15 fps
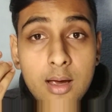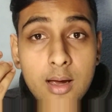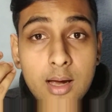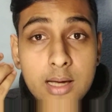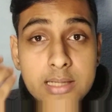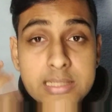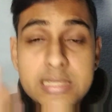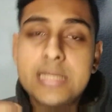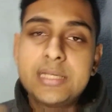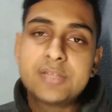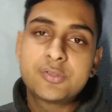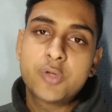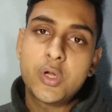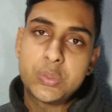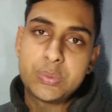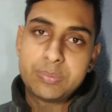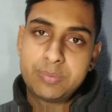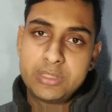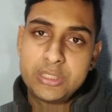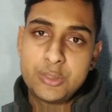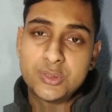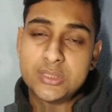uh, heat is going to be
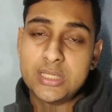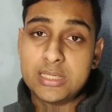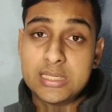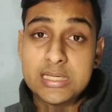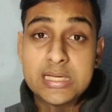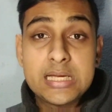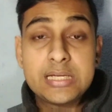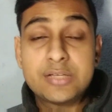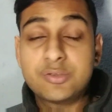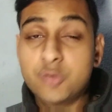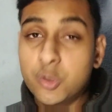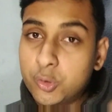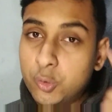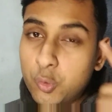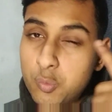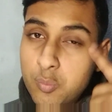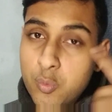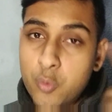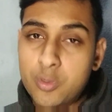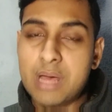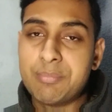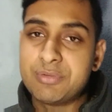produced and heat is going to do
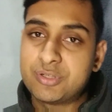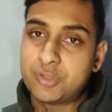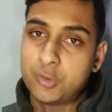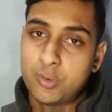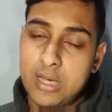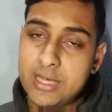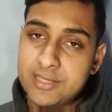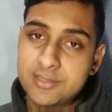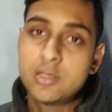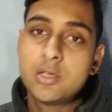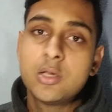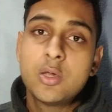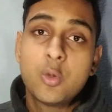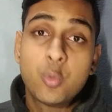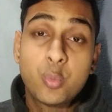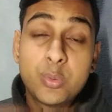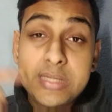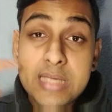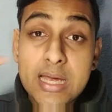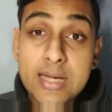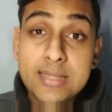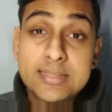more damage to your eyes
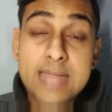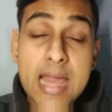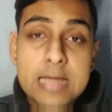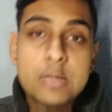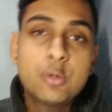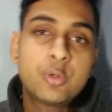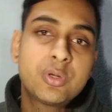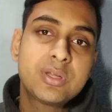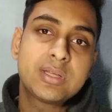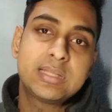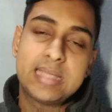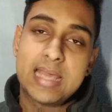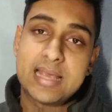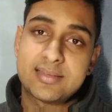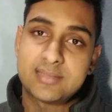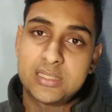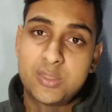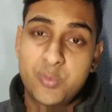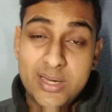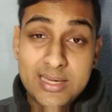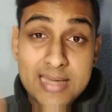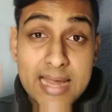we are diluting the acid
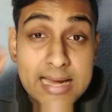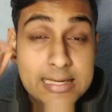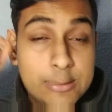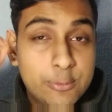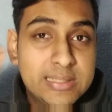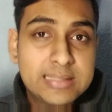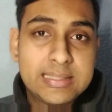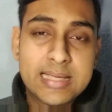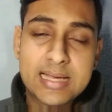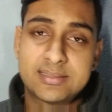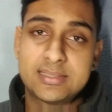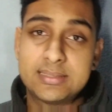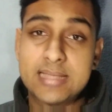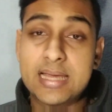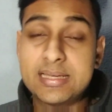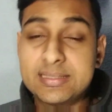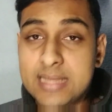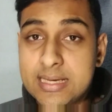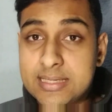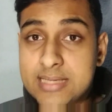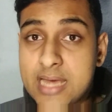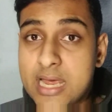we are diluting the acid that is the
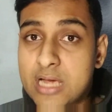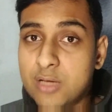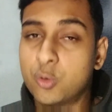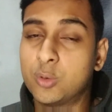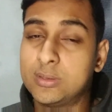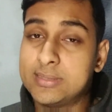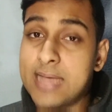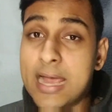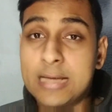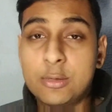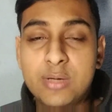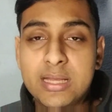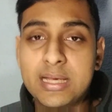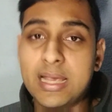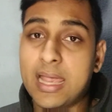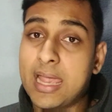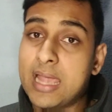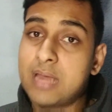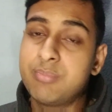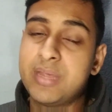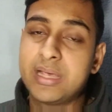entire goal diluting and